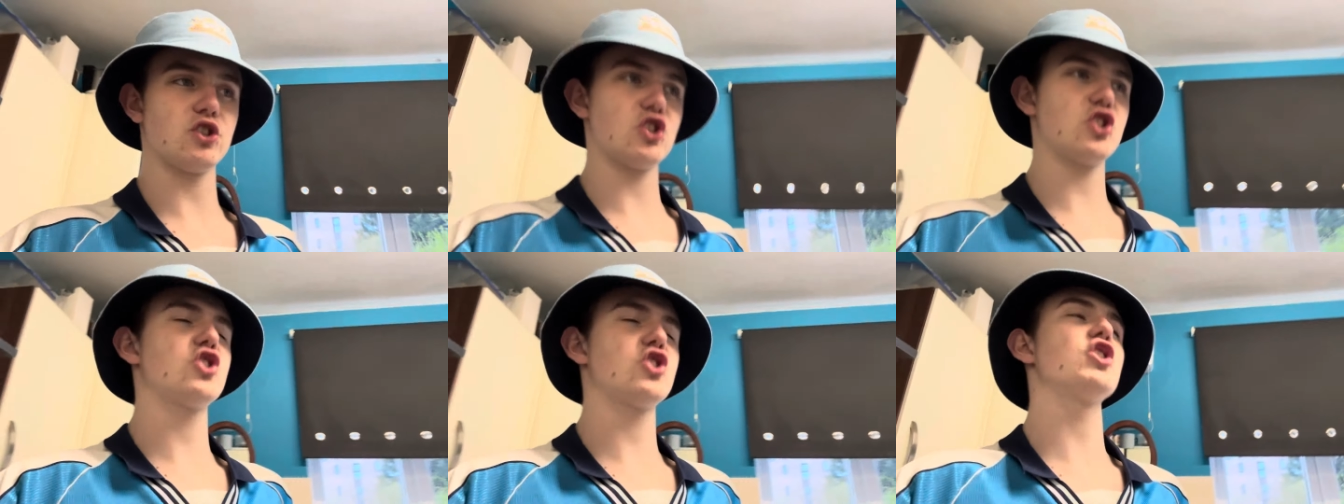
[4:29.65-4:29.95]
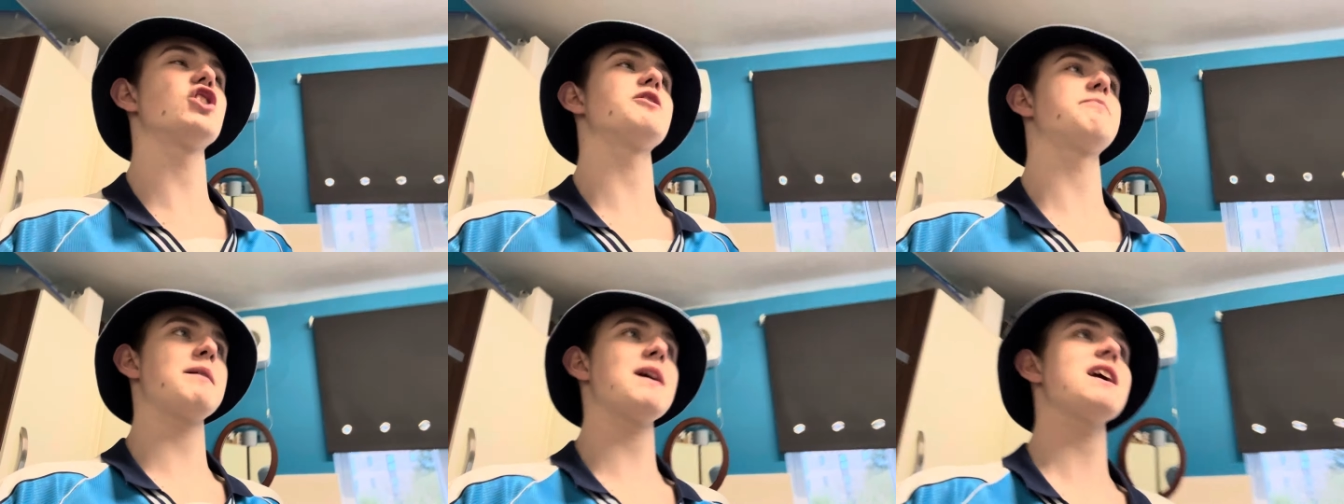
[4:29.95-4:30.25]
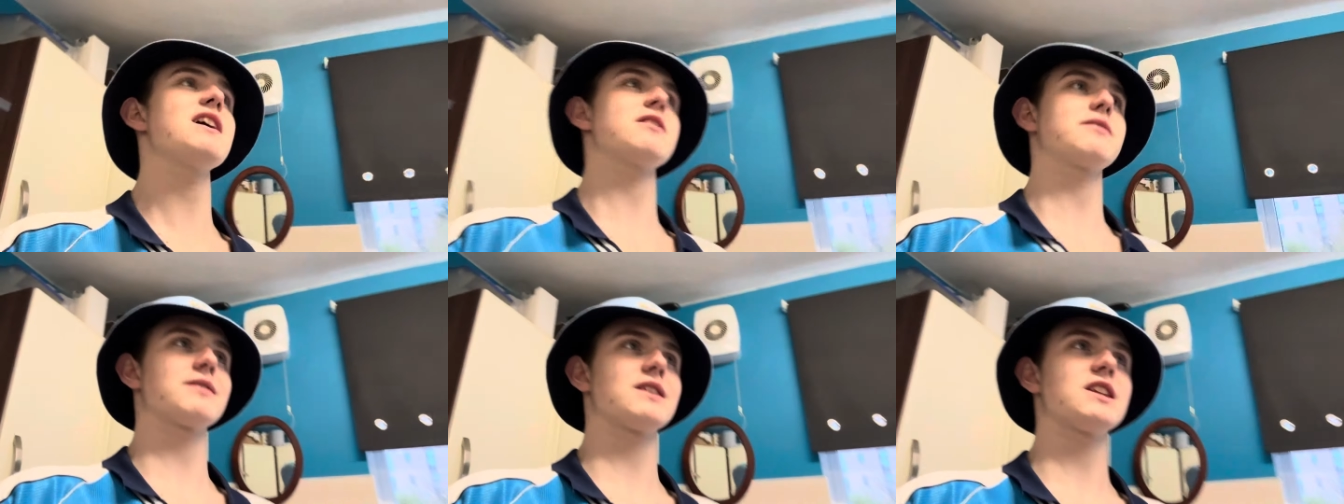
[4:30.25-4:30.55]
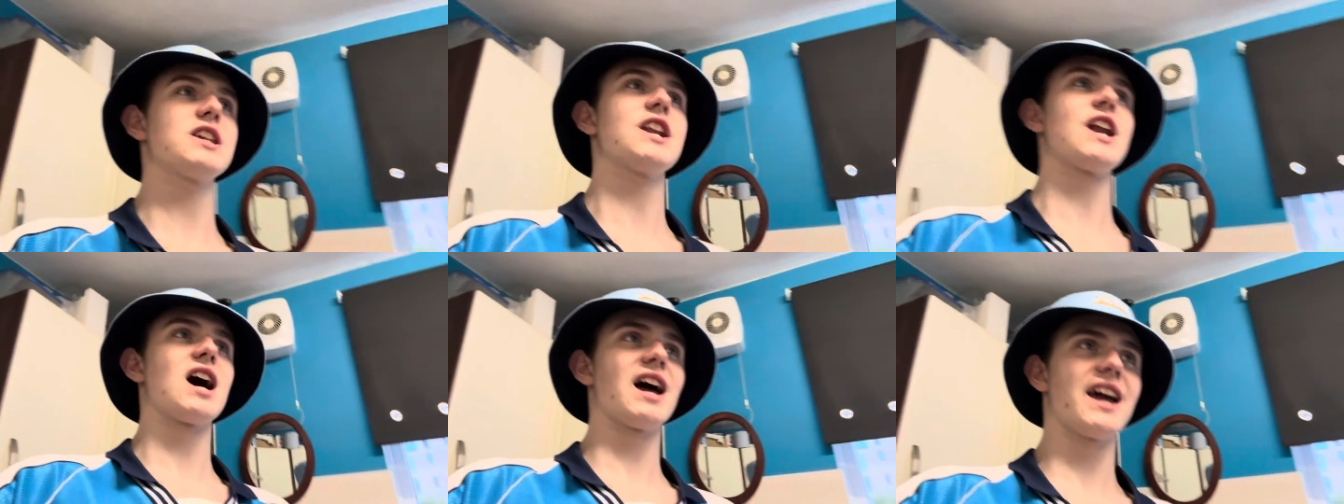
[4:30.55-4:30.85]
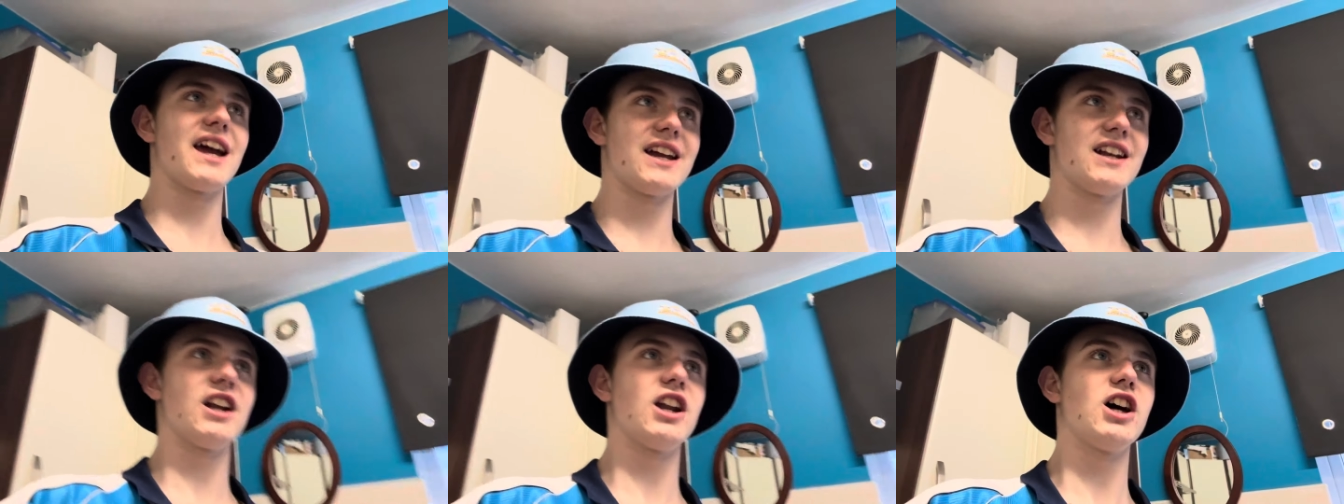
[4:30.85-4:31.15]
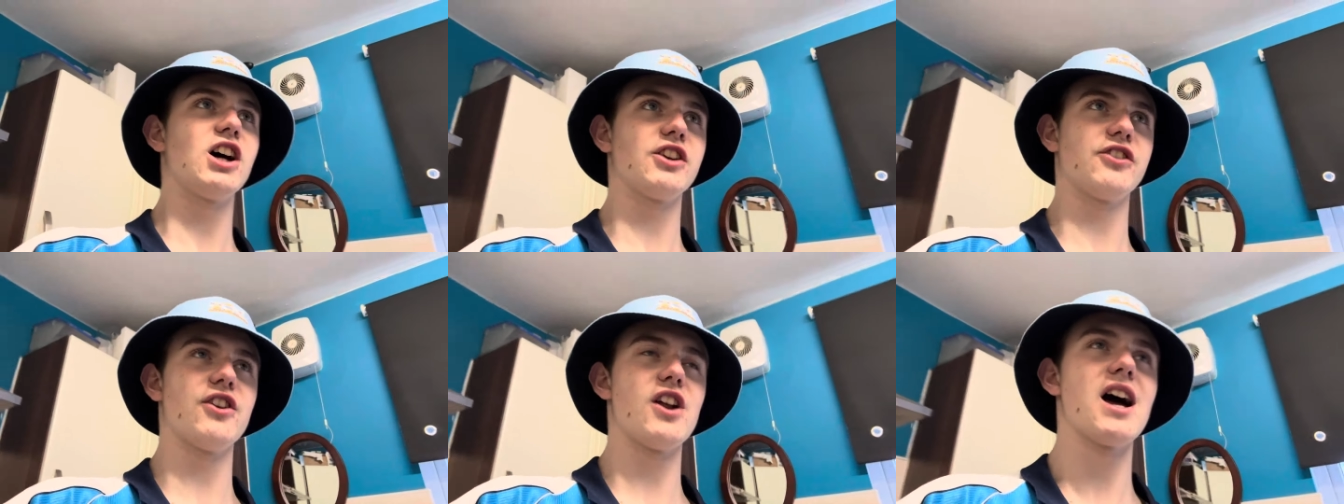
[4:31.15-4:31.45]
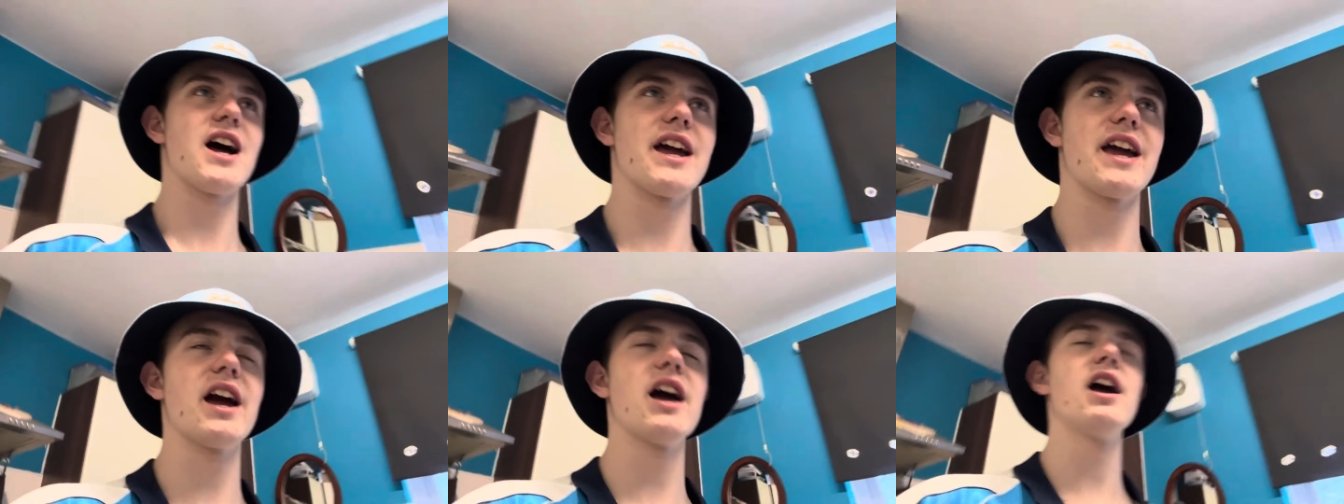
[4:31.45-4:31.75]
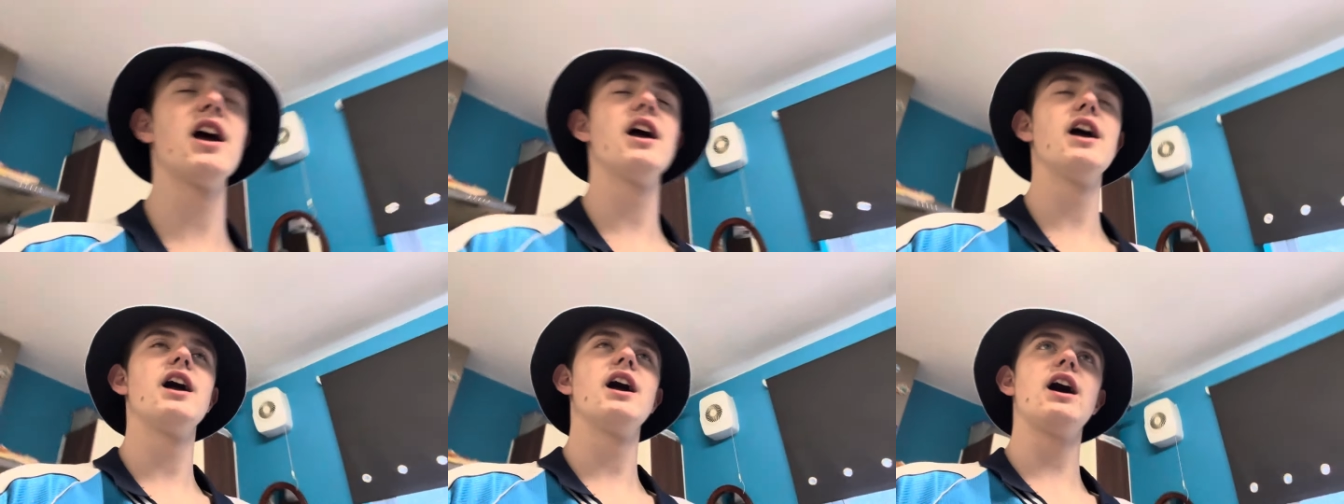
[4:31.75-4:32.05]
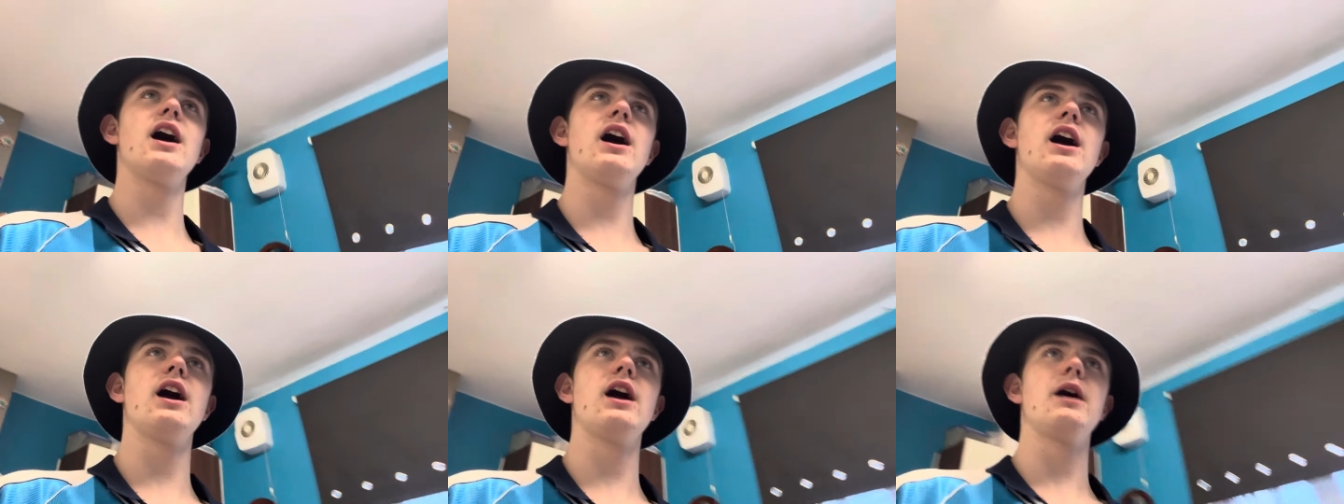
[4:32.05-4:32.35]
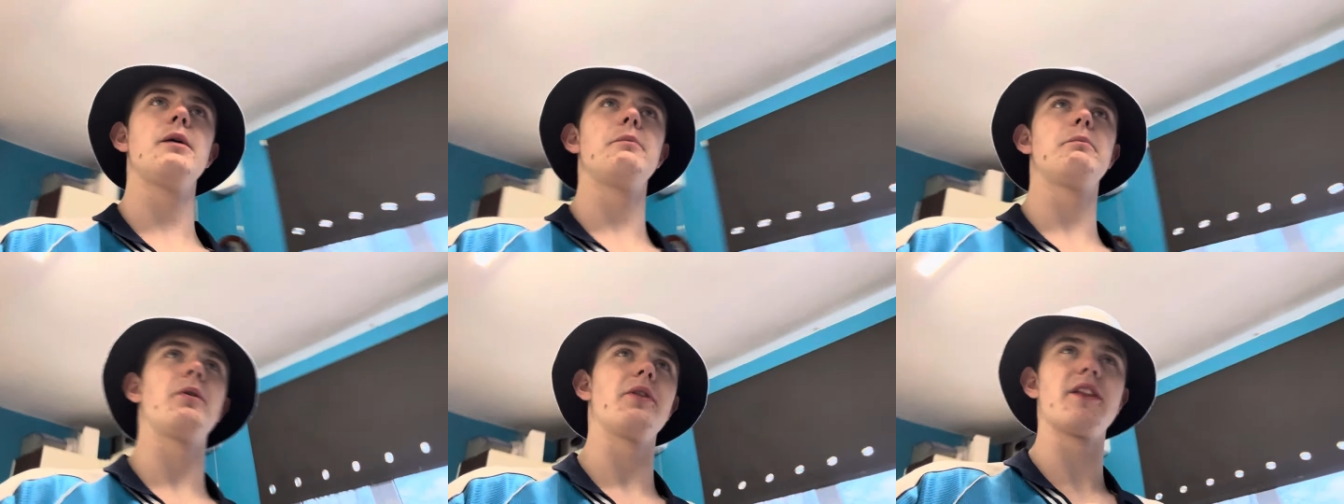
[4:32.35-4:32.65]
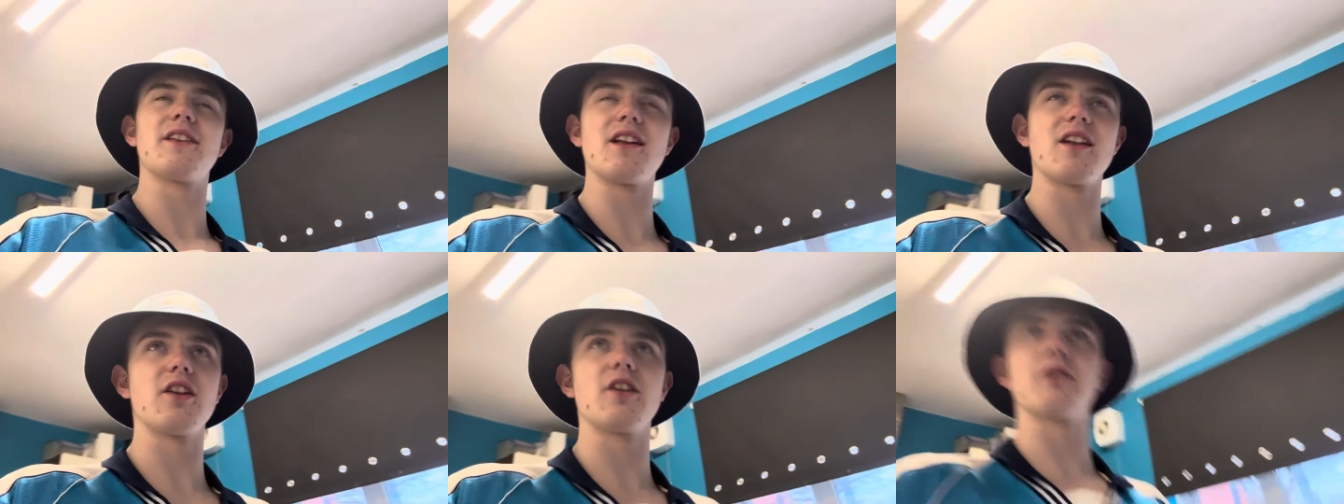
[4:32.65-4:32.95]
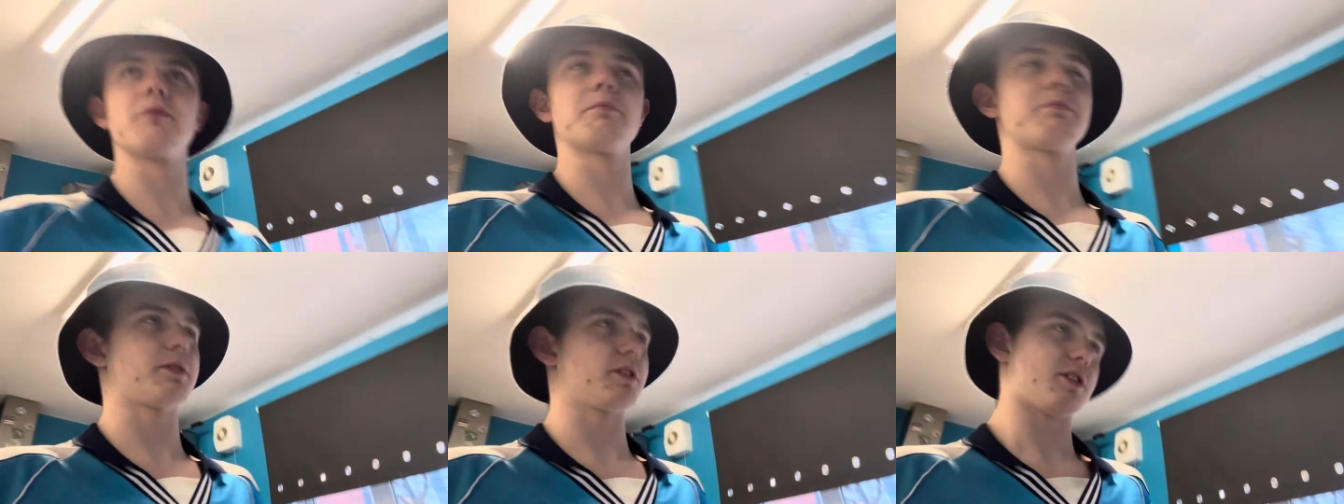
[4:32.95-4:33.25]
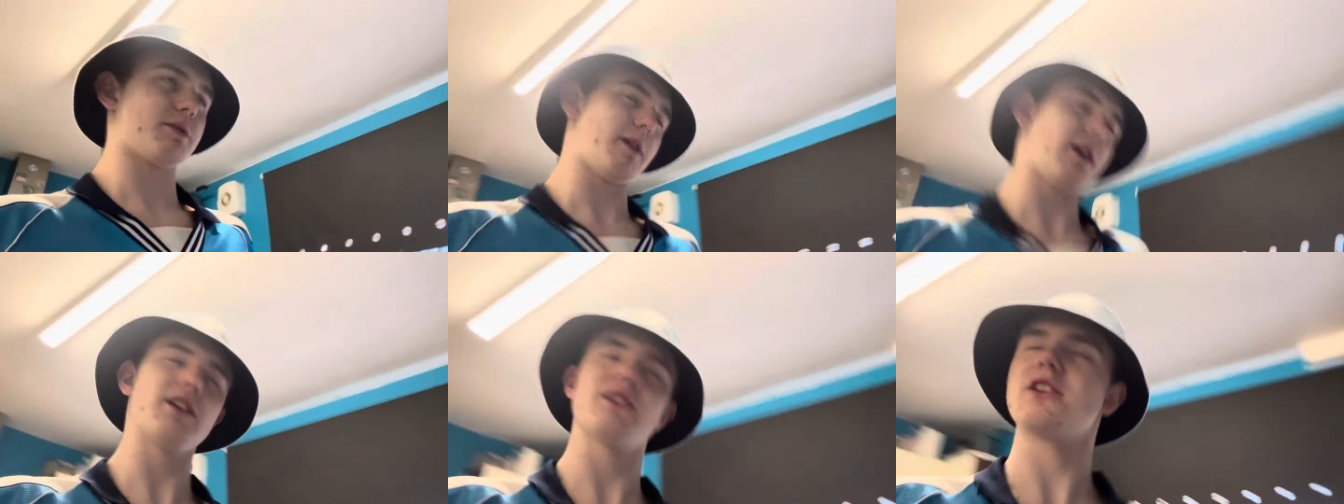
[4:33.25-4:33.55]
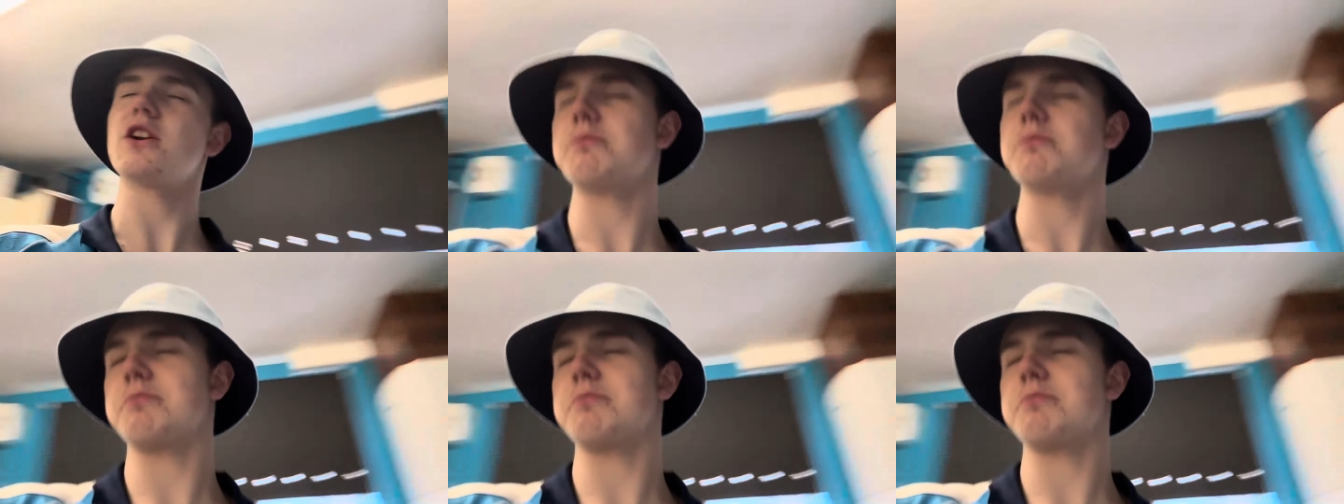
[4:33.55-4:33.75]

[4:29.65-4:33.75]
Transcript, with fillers: should have beaten United last night, um, but they didn't. But to be honest, though,